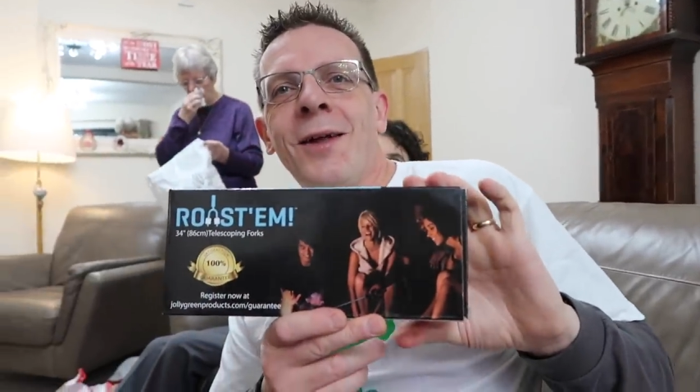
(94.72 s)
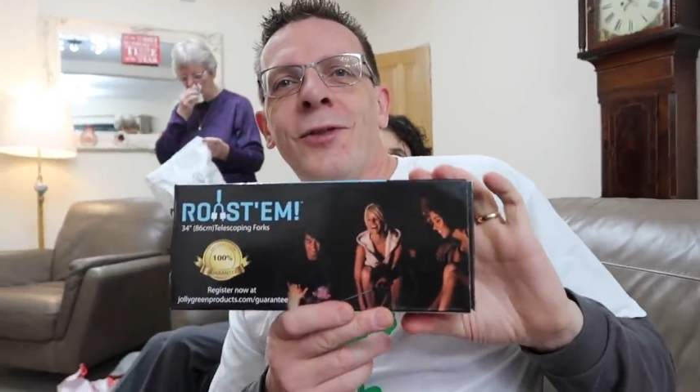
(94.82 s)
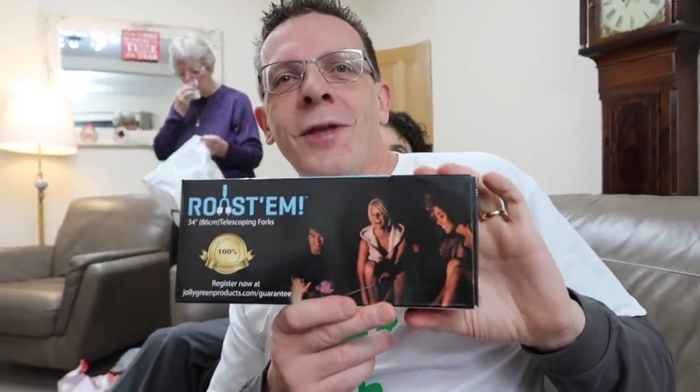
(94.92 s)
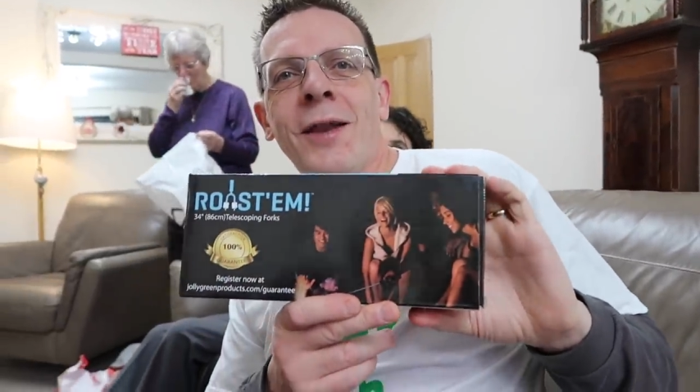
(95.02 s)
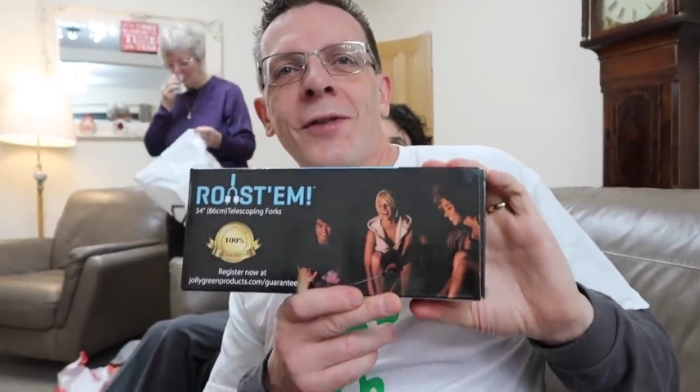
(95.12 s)

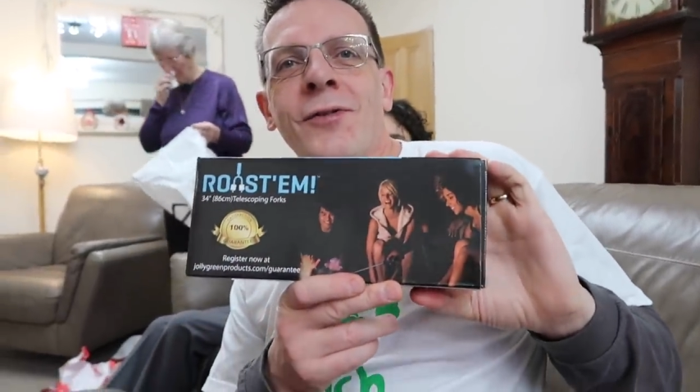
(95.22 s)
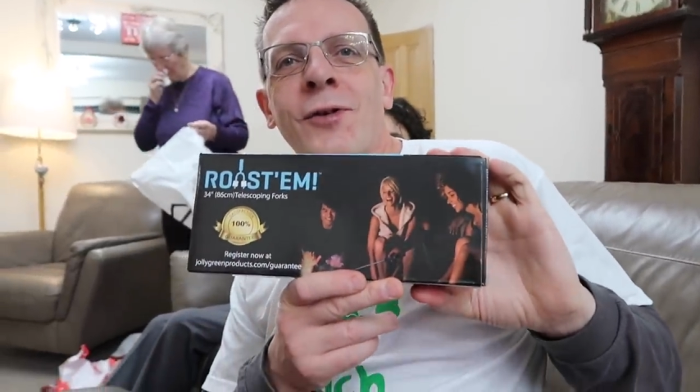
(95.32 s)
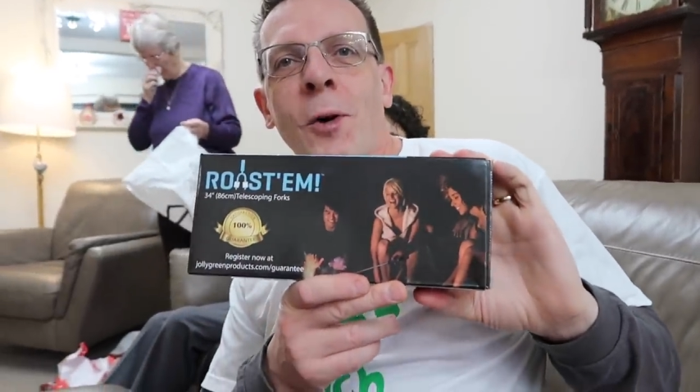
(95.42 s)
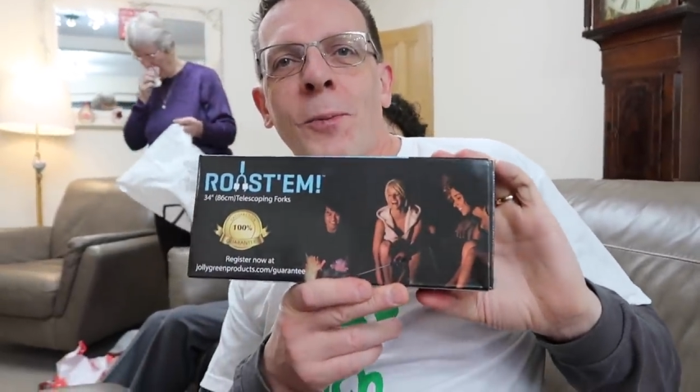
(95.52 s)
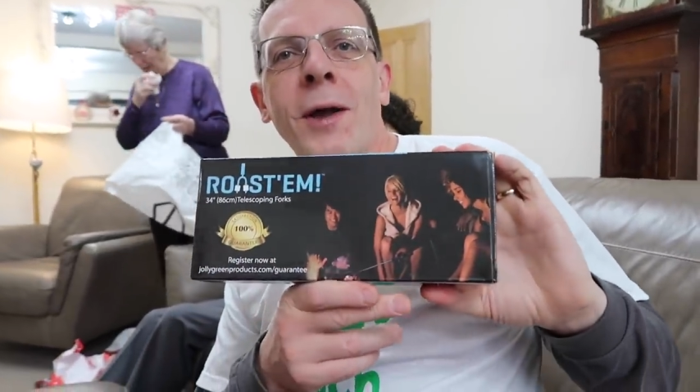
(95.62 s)
Roast
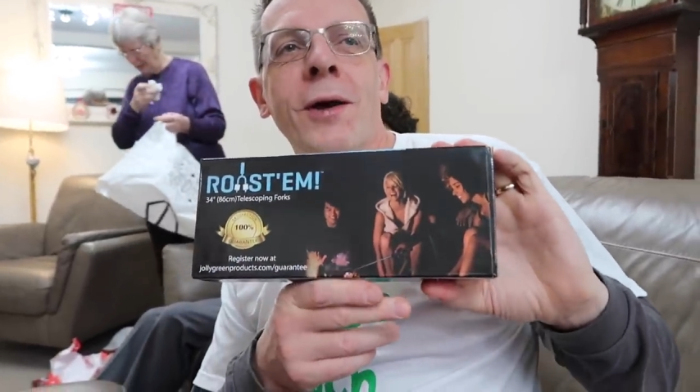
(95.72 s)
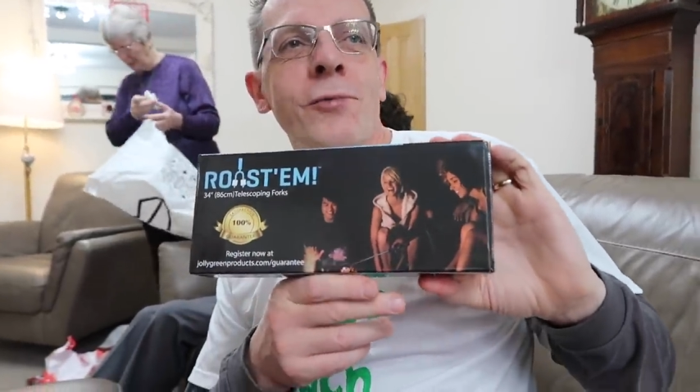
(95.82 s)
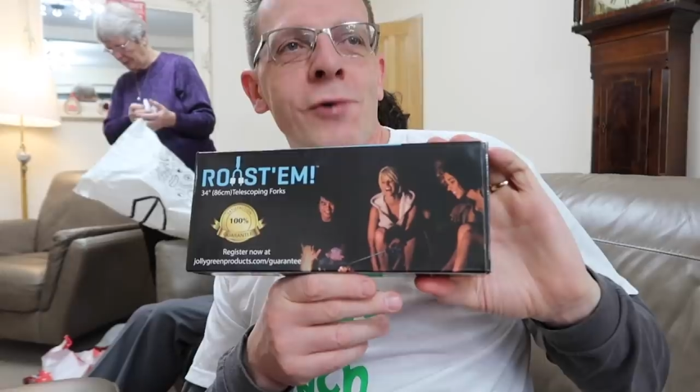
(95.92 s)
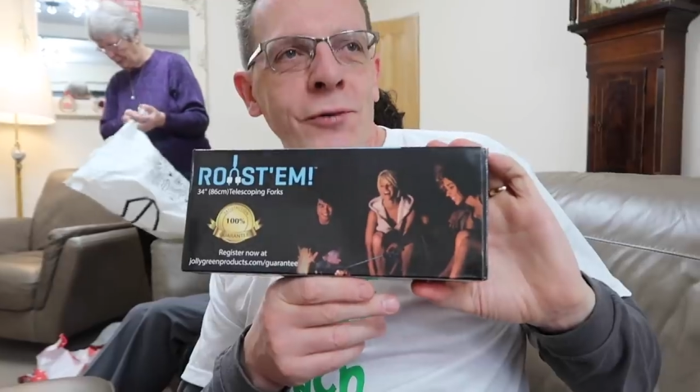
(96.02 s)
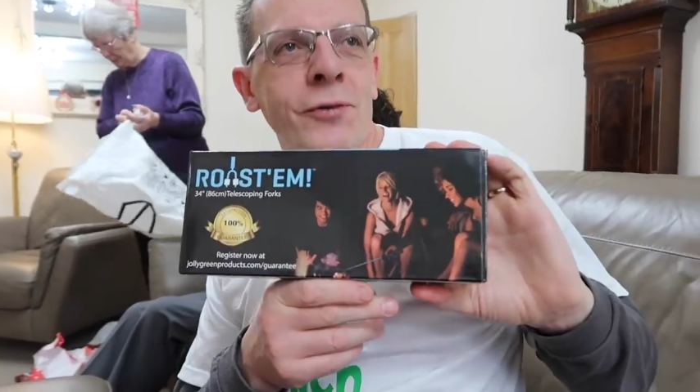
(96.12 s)
them.
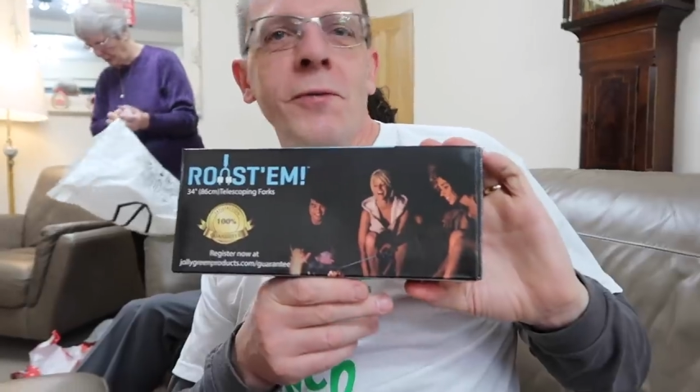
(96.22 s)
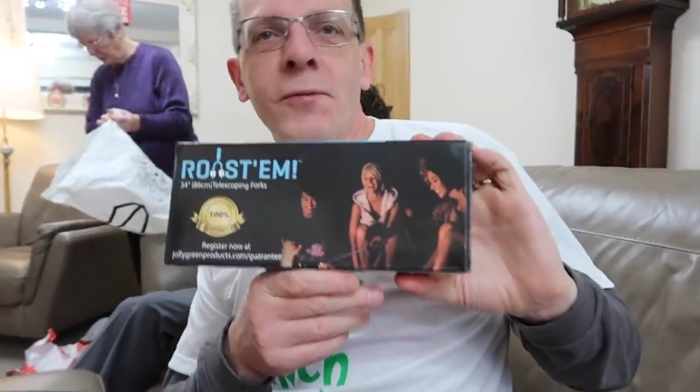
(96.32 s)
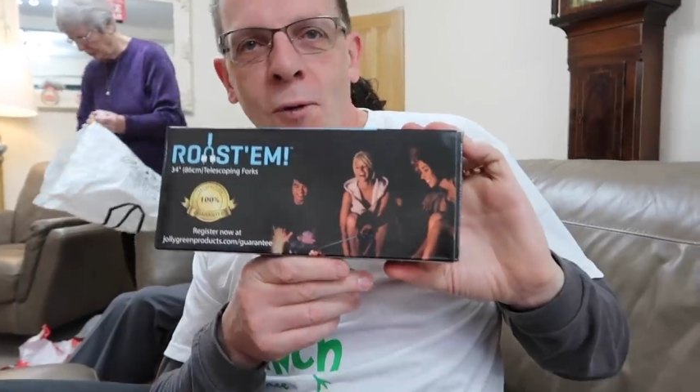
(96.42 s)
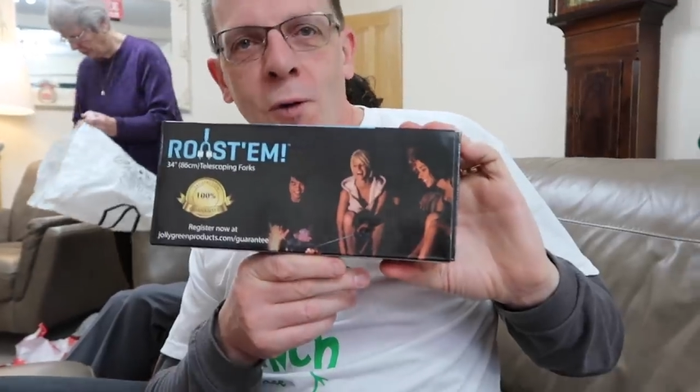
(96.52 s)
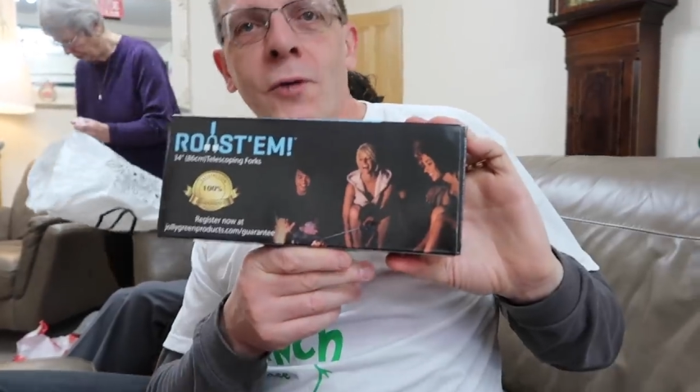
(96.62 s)

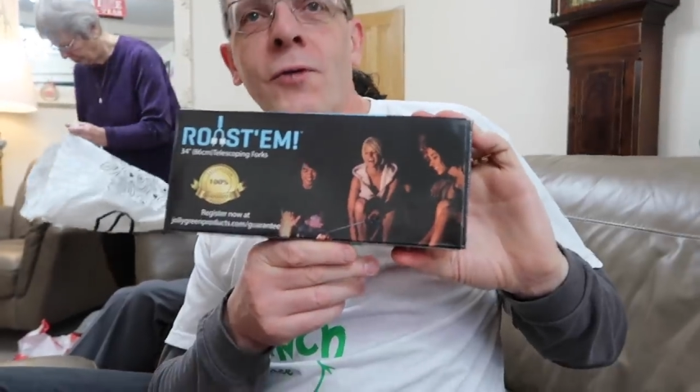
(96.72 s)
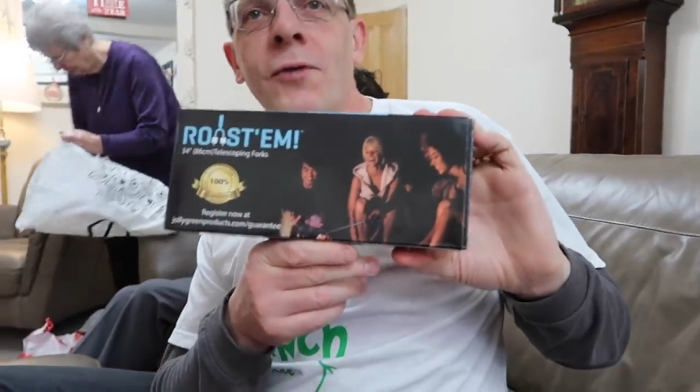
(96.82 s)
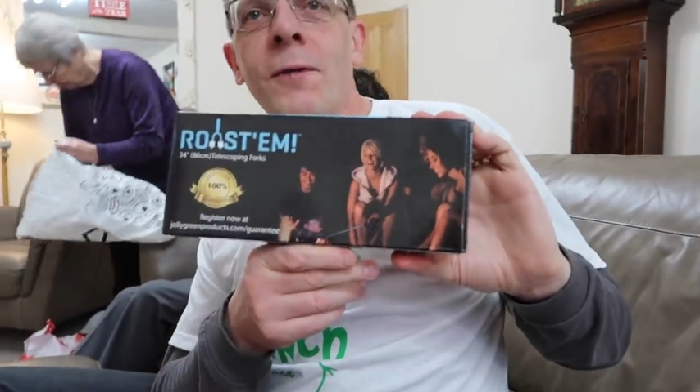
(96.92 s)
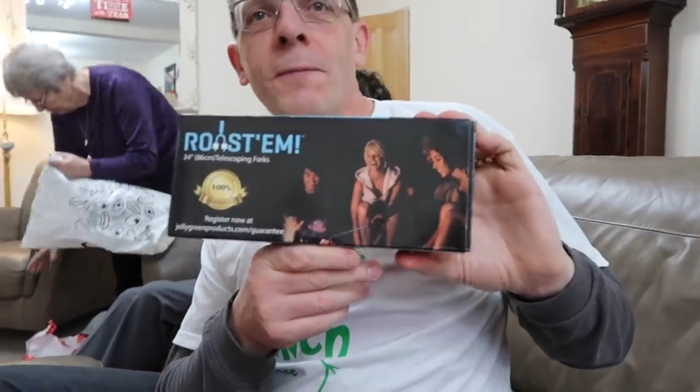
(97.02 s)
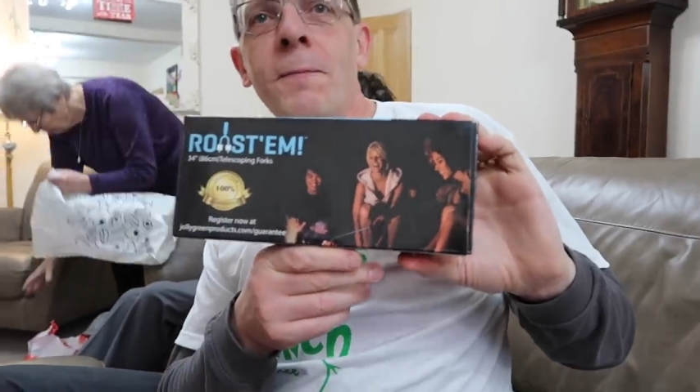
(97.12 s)
Have you opened it